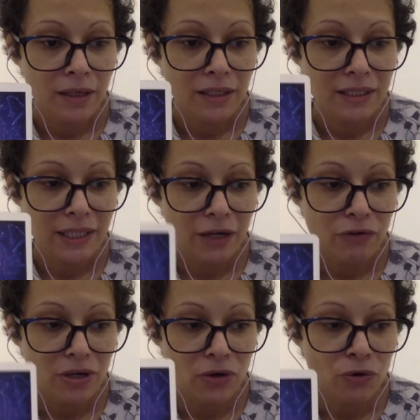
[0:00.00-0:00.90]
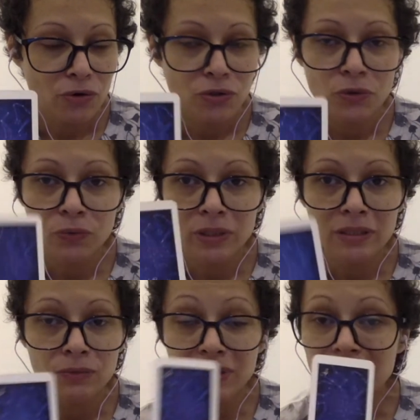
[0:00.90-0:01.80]
Carry on
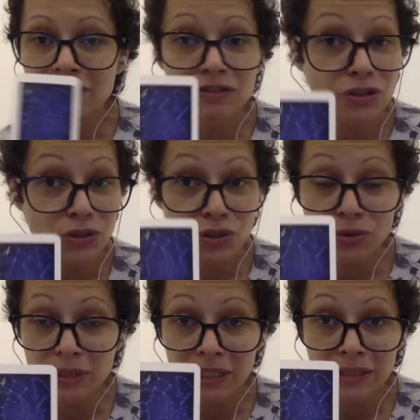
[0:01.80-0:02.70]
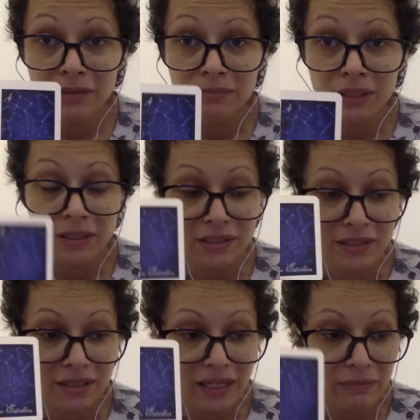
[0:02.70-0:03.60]
with whatever you're doing,
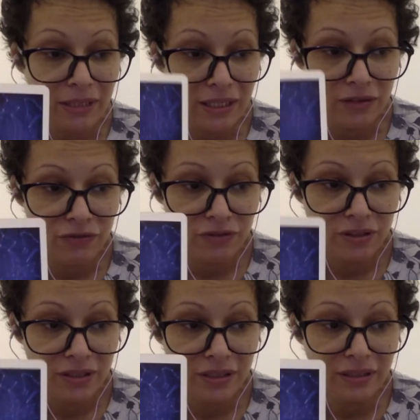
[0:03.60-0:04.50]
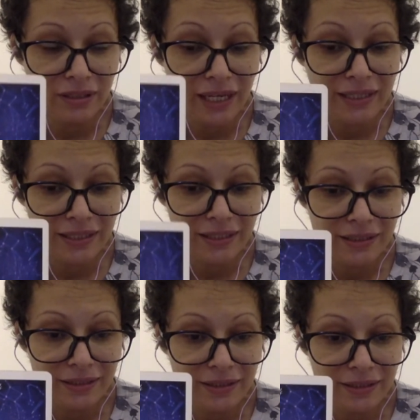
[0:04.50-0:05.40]
because I believe that
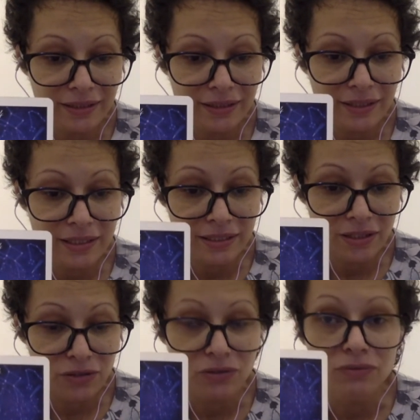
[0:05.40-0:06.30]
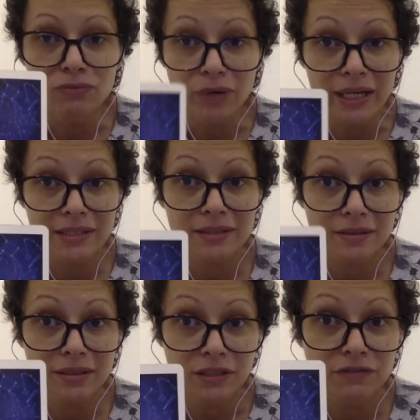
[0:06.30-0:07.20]
is the right
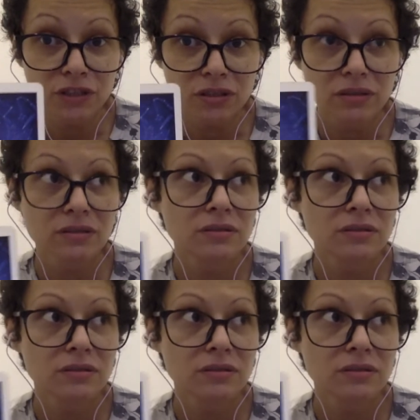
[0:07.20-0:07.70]
thing for you.